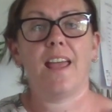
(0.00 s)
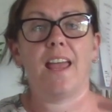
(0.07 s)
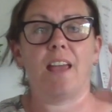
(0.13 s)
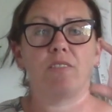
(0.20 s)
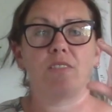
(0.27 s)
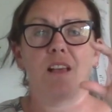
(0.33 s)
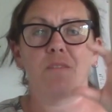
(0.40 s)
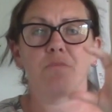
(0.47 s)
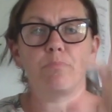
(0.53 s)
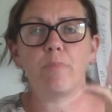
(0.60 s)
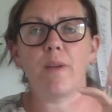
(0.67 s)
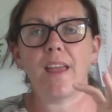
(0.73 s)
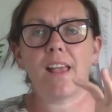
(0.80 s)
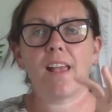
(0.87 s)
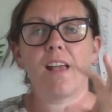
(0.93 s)
If they're
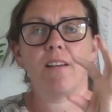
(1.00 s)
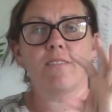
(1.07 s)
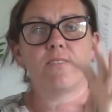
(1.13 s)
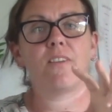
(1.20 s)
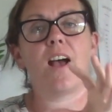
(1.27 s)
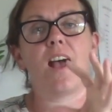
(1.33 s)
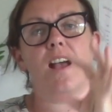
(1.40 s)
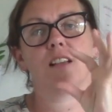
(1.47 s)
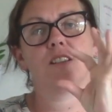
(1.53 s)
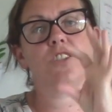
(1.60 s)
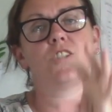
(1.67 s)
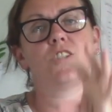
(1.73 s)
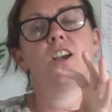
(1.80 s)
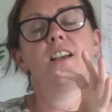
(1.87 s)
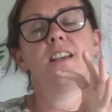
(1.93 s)
big, fat,
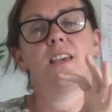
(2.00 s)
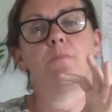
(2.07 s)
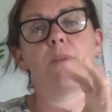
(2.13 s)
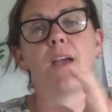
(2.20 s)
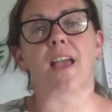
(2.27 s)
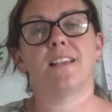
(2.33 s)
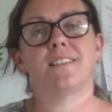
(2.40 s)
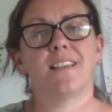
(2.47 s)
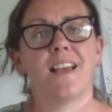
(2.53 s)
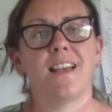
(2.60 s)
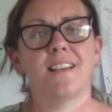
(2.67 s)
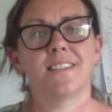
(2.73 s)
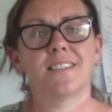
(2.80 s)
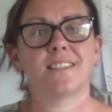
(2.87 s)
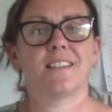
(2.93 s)
chunky bits,
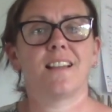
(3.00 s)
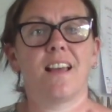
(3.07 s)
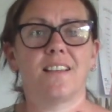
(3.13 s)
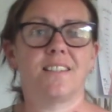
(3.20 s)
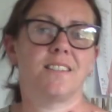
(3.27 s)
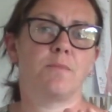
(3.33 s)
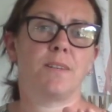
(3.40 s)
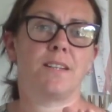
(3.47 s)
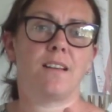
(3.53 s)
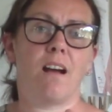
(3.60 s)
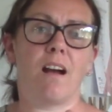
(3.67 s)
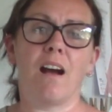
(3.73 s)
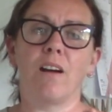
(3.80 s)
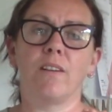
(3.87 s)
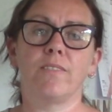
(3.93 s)
slice them in
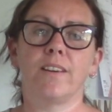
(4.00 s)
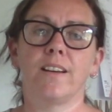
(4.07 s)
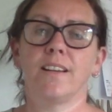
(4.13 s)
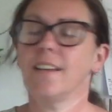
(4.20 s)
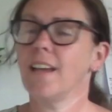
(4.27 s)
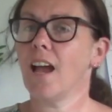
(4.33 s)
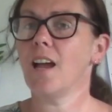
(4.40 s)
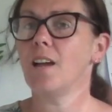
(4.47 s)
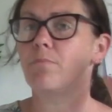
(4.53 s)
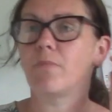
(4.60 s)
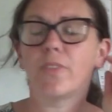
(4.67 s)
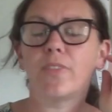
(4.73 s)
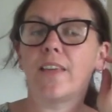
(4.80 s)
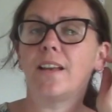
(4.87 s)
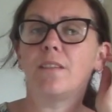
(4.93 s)
half. Cut them,
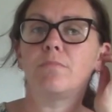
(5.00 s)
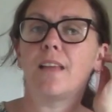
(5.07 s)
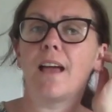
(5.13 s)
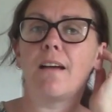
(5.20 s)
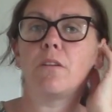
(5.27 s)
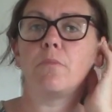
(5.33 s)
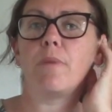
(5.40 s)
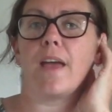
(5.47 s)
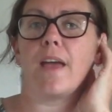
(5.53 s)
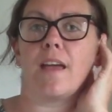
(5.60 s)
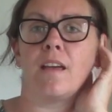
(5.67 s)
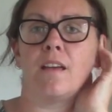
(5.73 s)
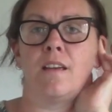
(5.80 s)
thin them down a bit.